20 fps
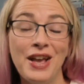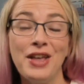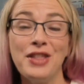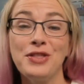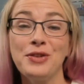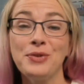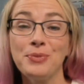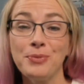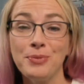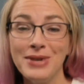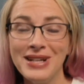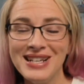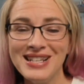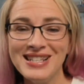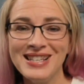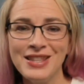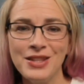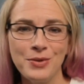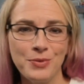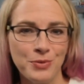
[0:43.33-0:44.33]
The
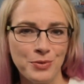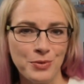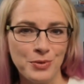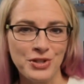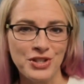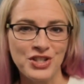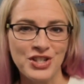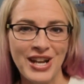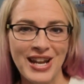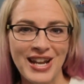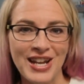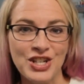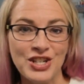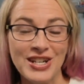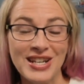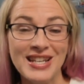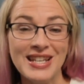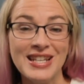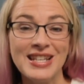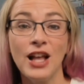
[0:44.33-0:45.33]
reason the rules change
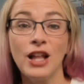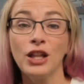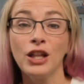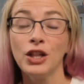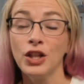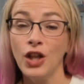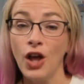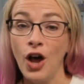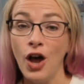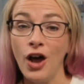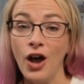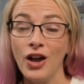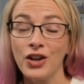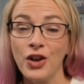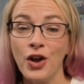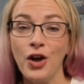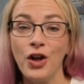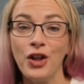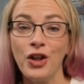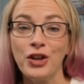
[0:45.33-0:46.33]
is a law
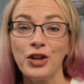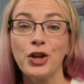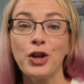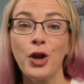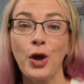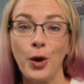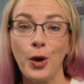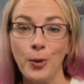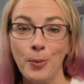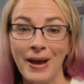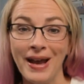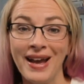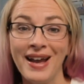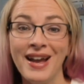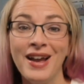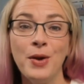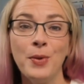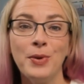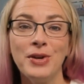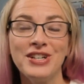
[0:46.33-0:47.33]
called COPPA,
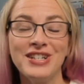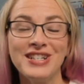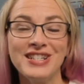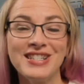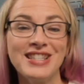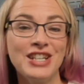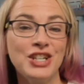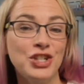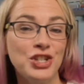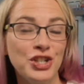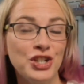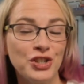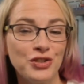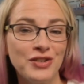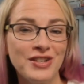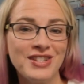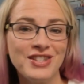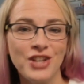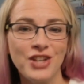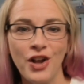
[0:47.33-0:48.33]
which is the
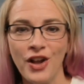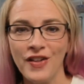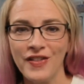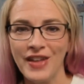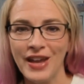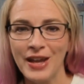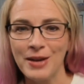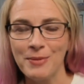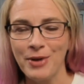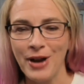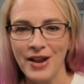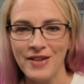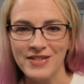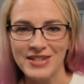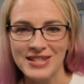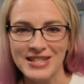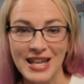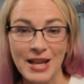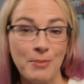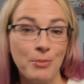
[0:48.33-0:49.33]
Children's Online
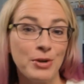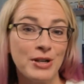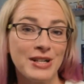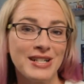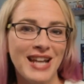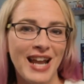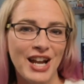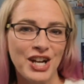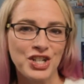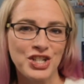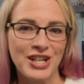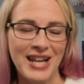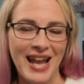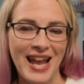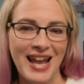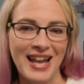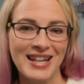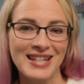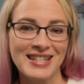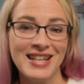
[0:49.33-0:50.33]
Privacy and Protection
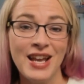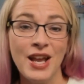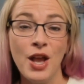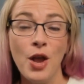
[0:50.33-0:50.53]
Act.